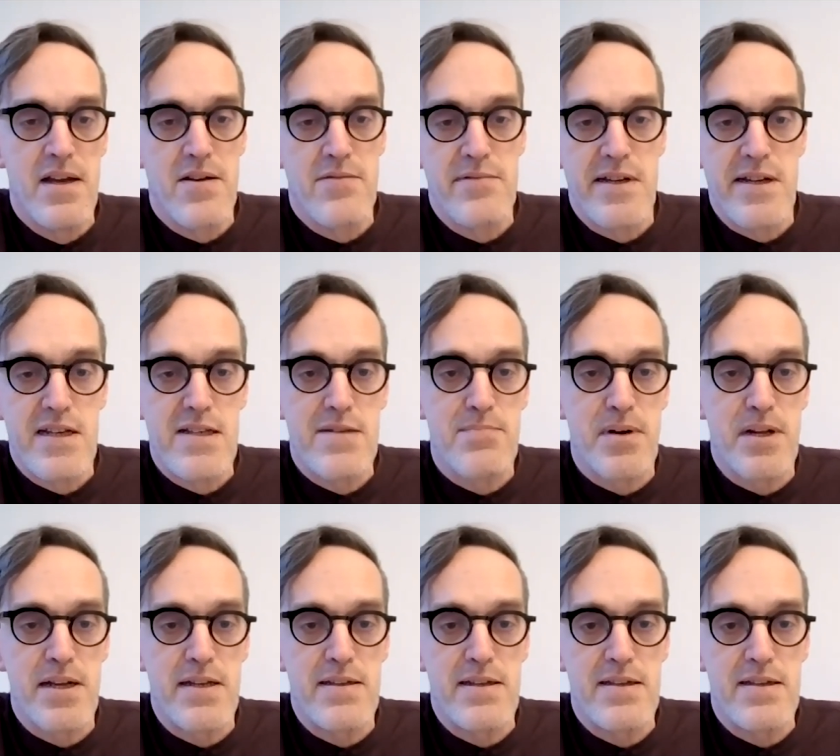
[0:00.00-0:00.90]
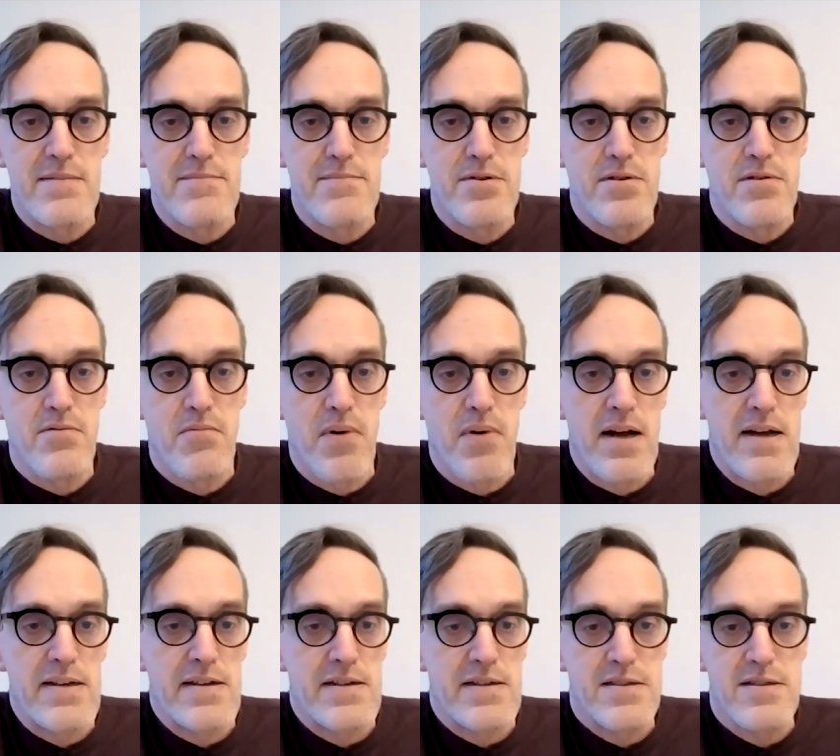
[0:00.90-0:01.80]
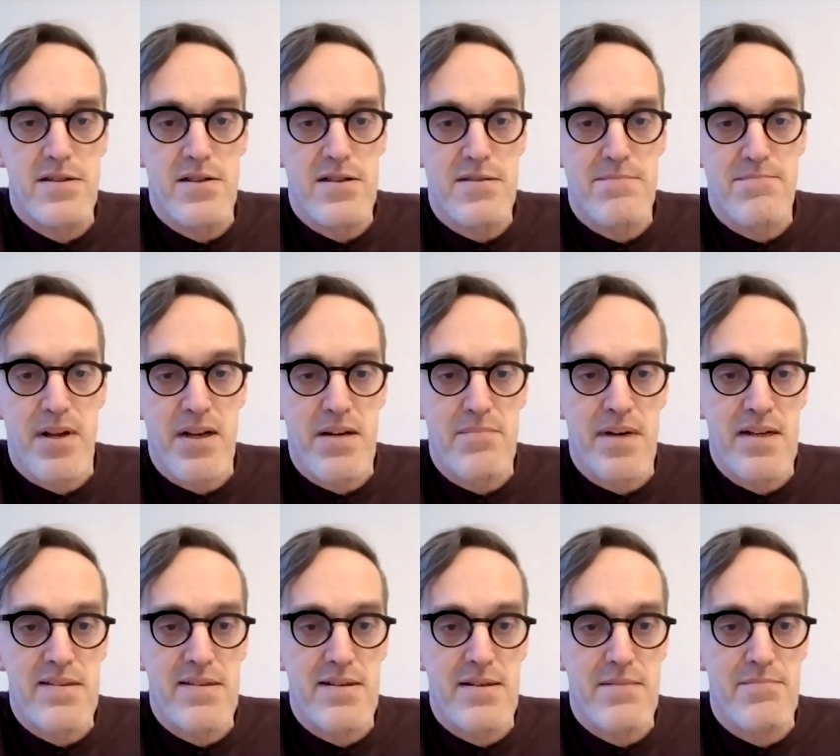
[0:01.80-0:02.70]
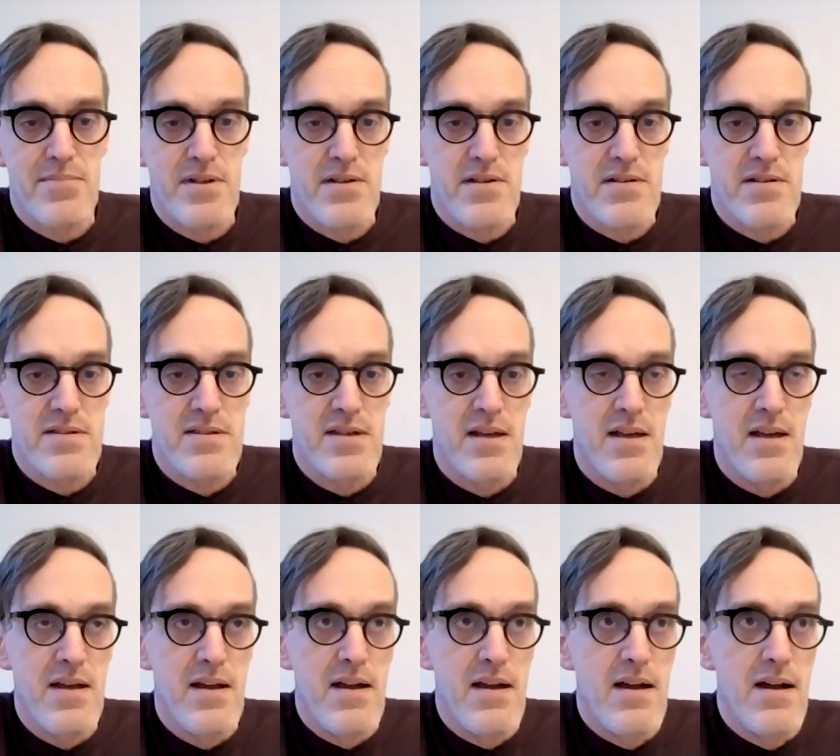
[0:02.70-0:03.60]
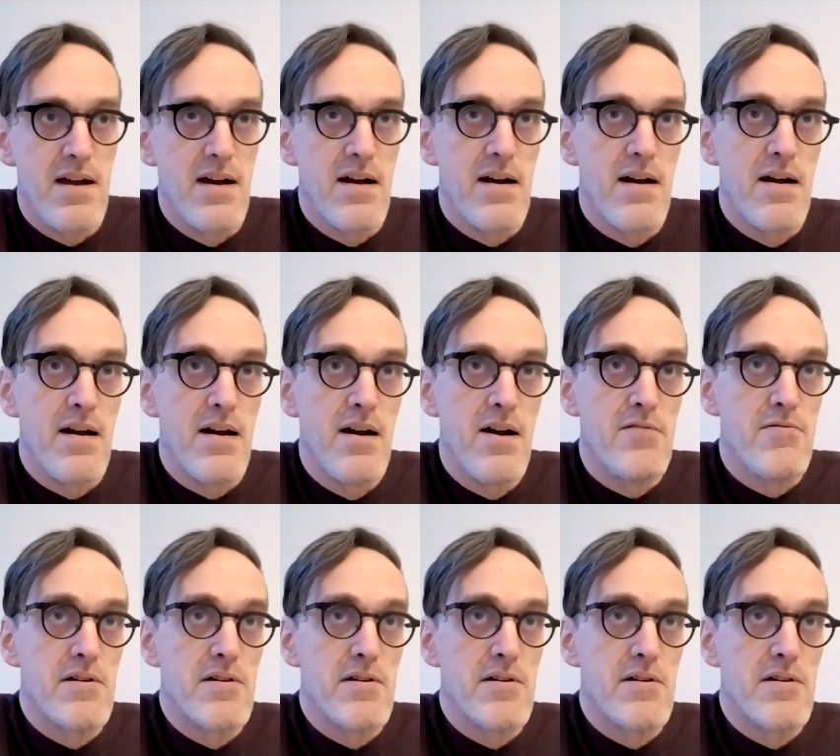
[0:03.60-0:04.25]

we explain in the book why it's just pragmatic because uh,